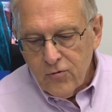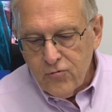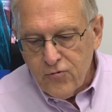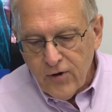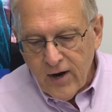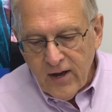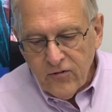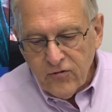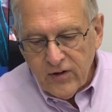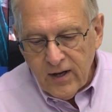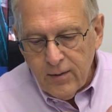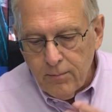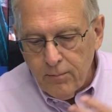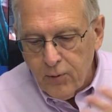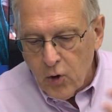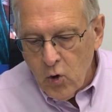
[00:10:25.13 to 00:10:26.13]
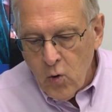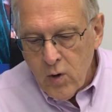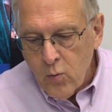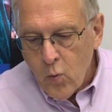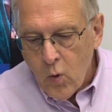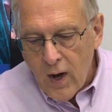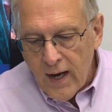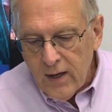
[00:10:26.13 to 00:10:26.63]
dressed in blue
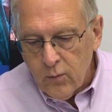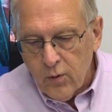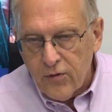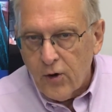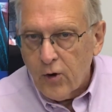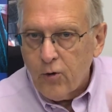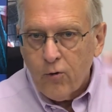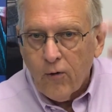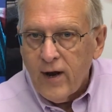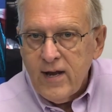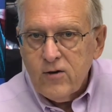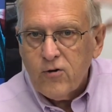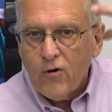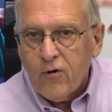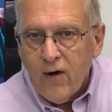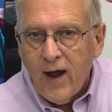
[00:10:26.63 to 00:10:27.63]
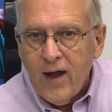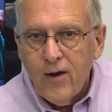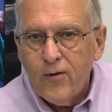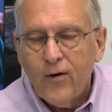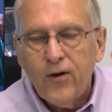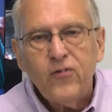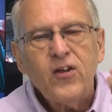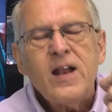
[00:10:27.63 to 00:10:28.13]
and white with a great
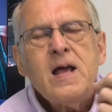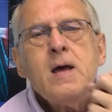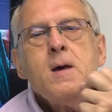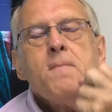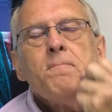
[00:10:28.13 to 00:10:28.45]
crown on his head.